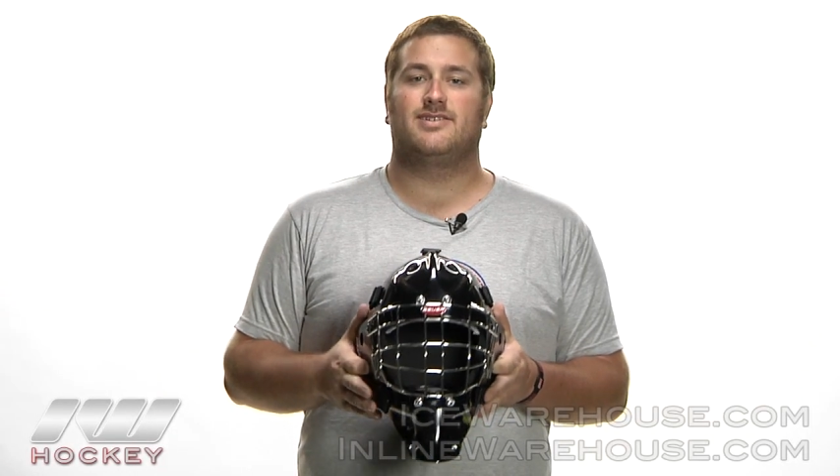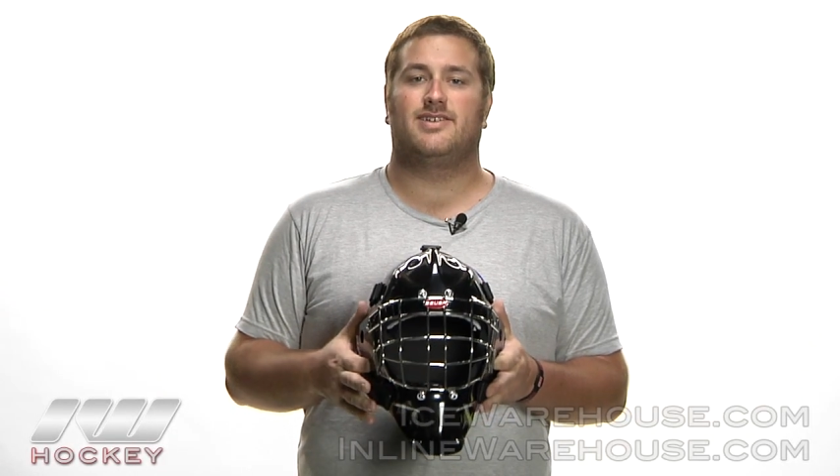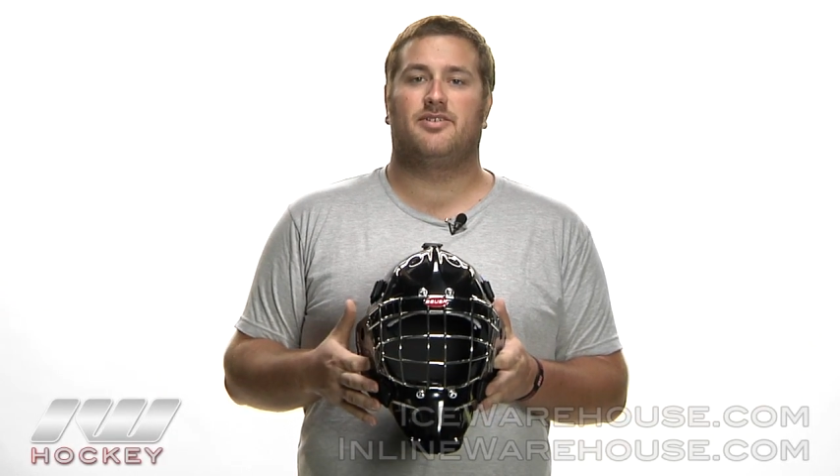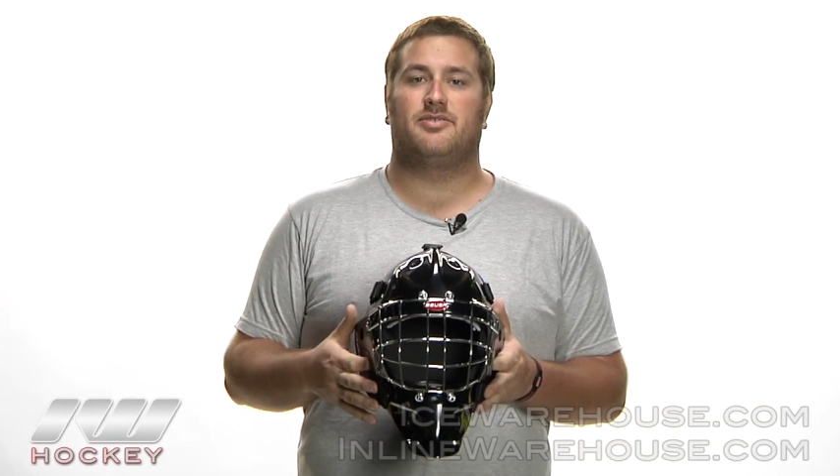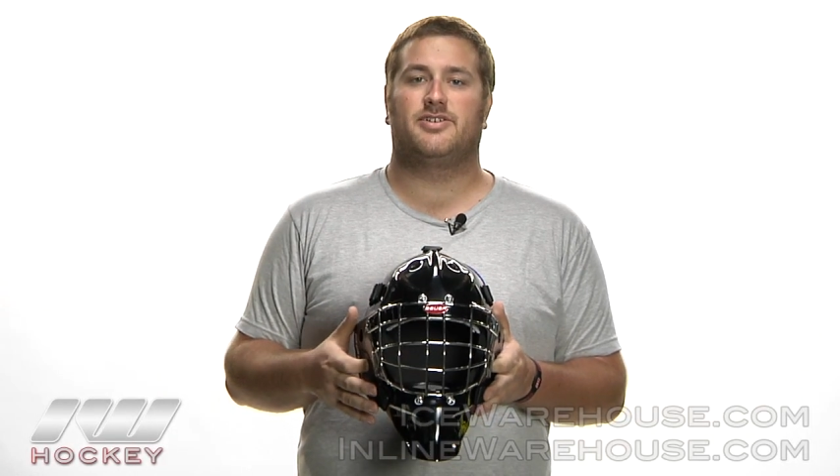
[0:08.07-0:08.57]
and
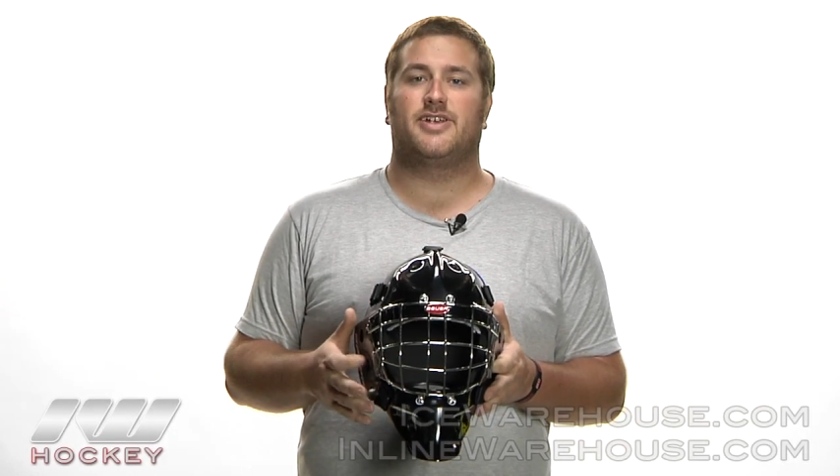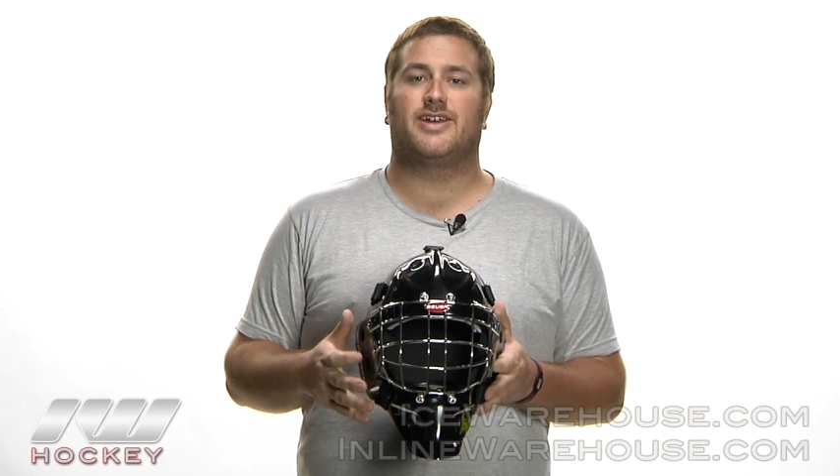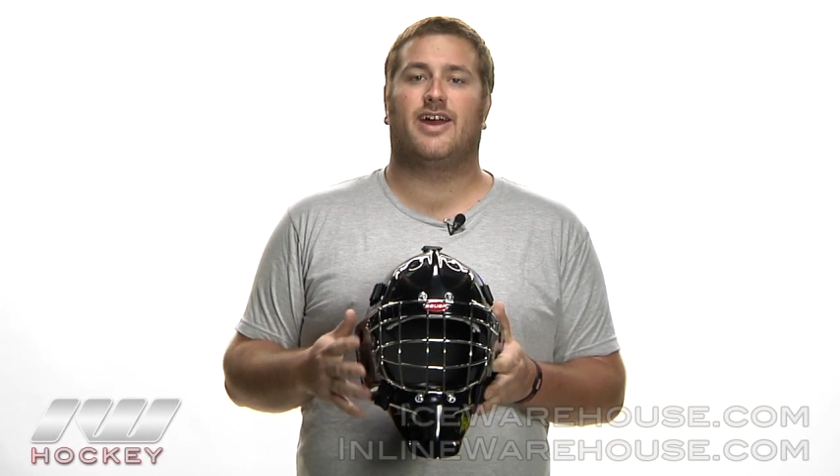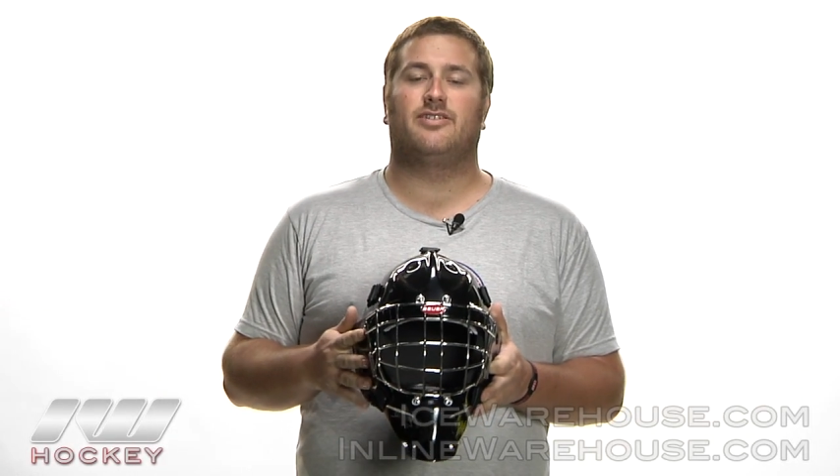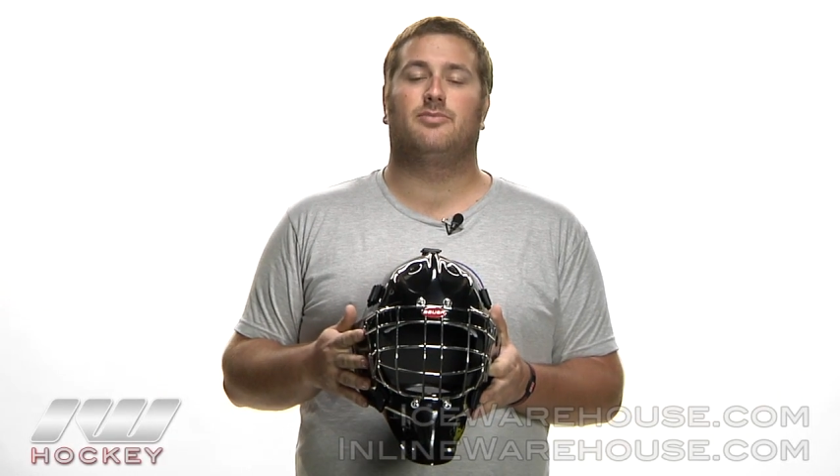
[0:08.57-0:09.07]
today we're going to
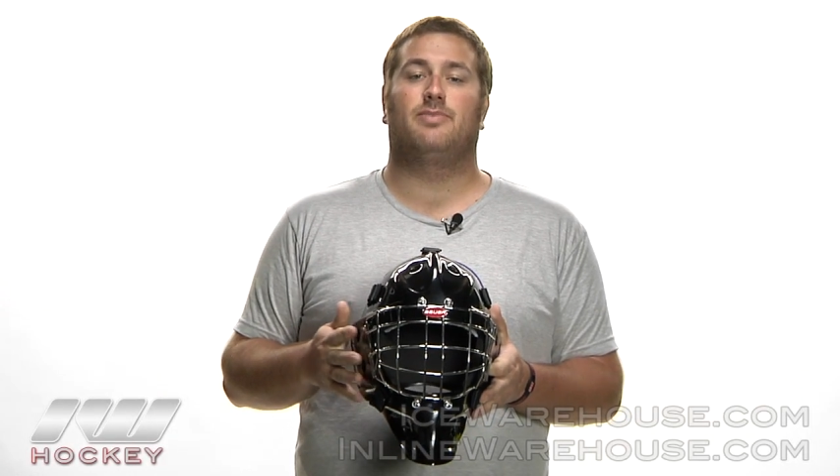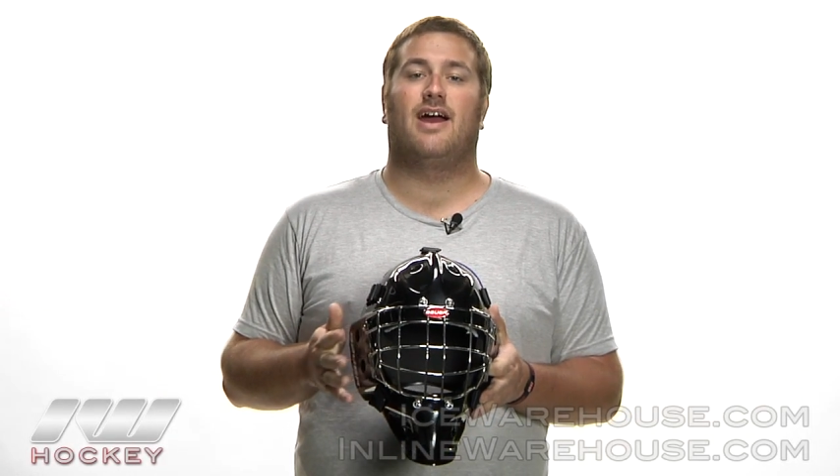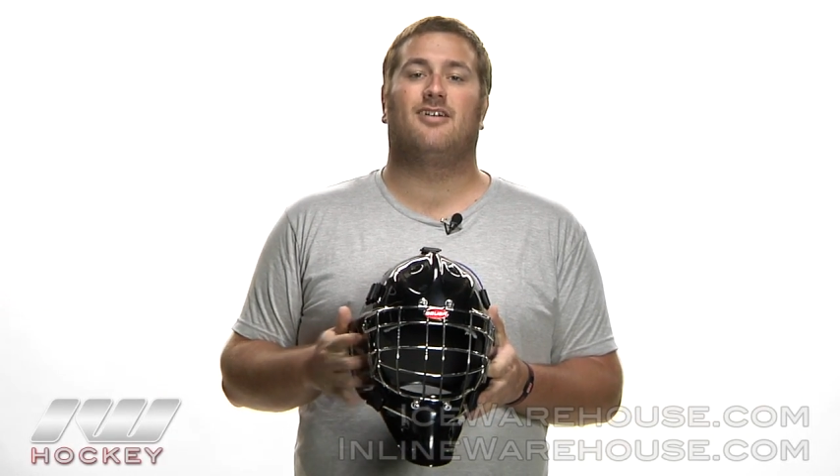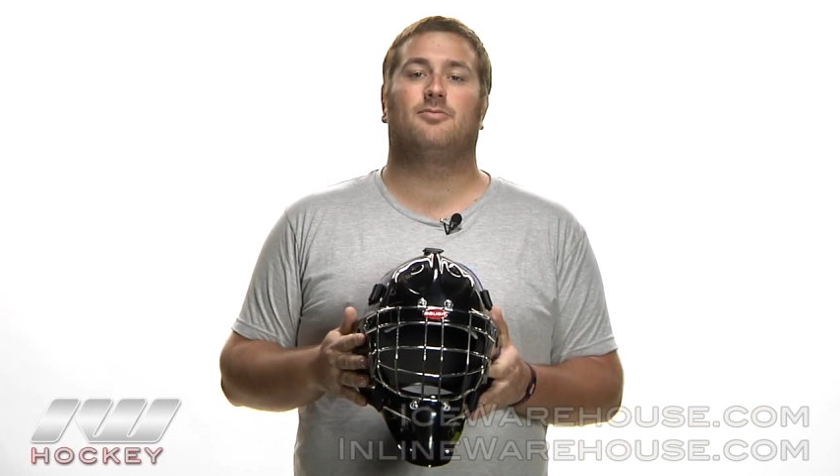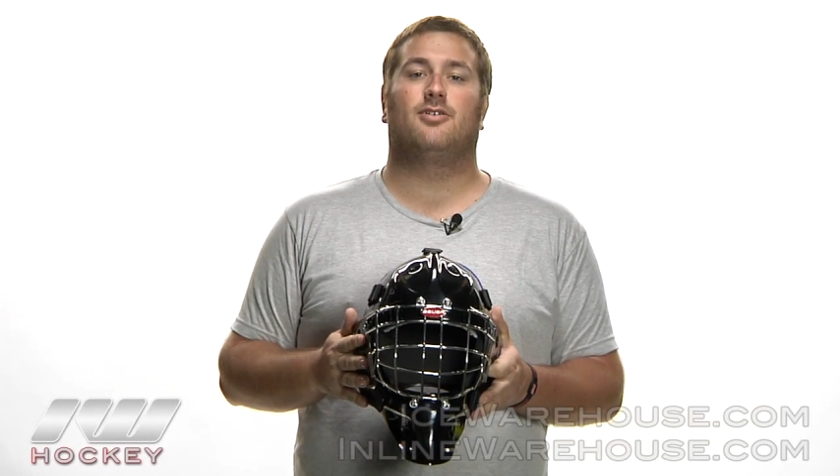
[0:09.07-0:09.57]
check out the
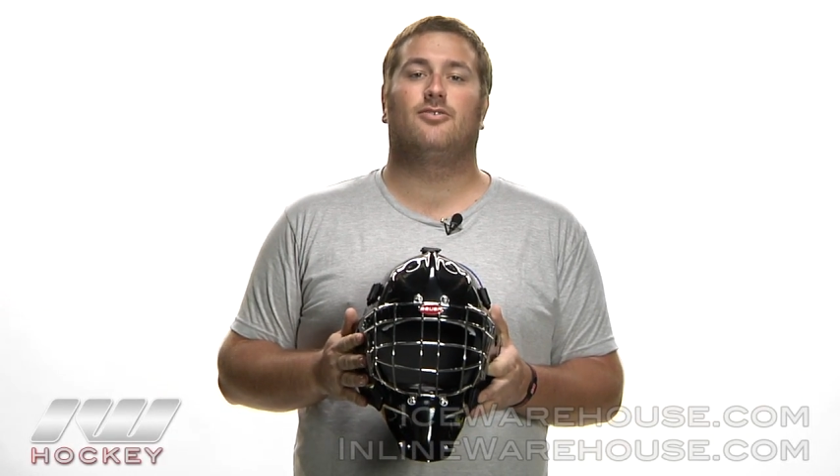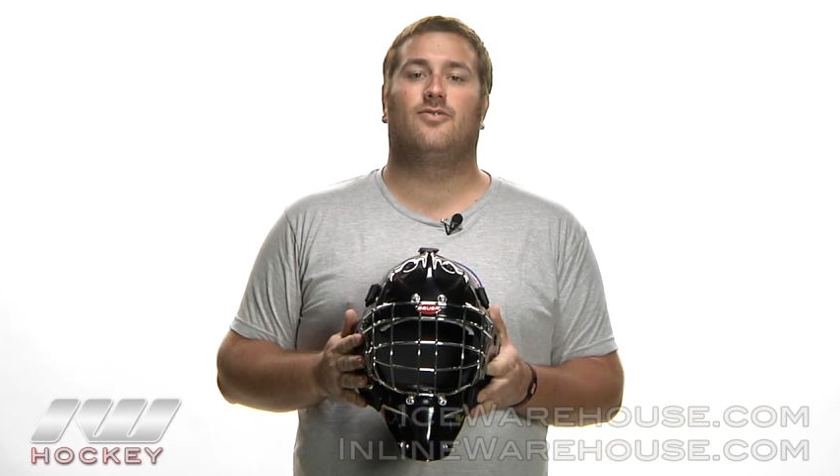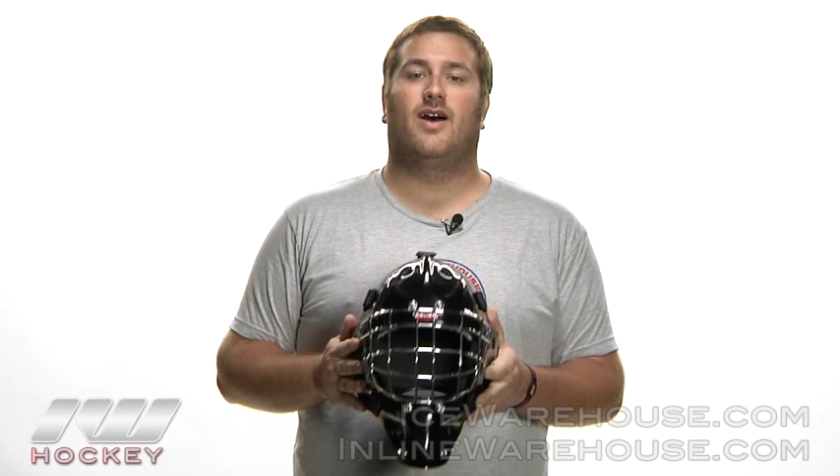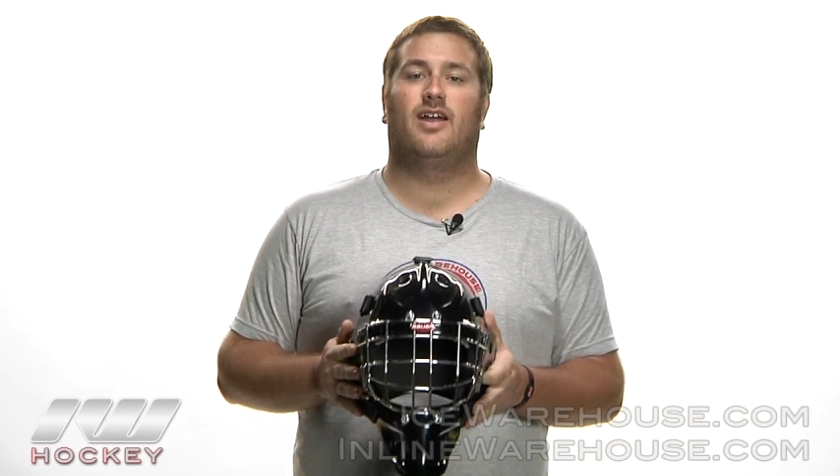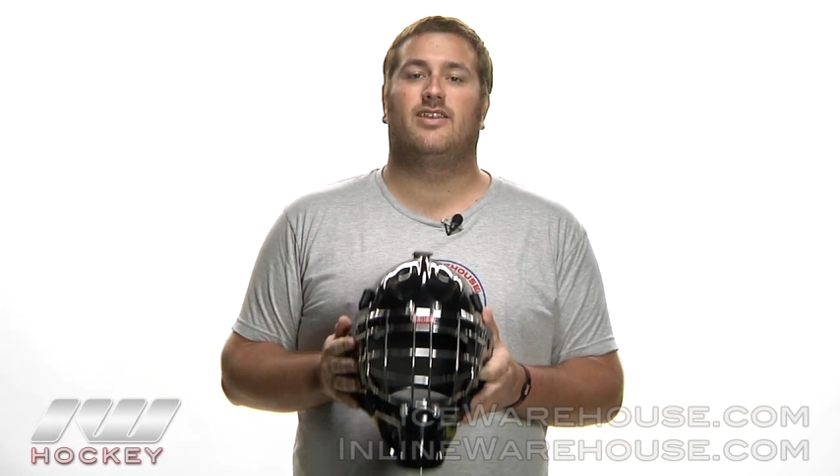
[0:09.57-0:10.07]
Bauer Profile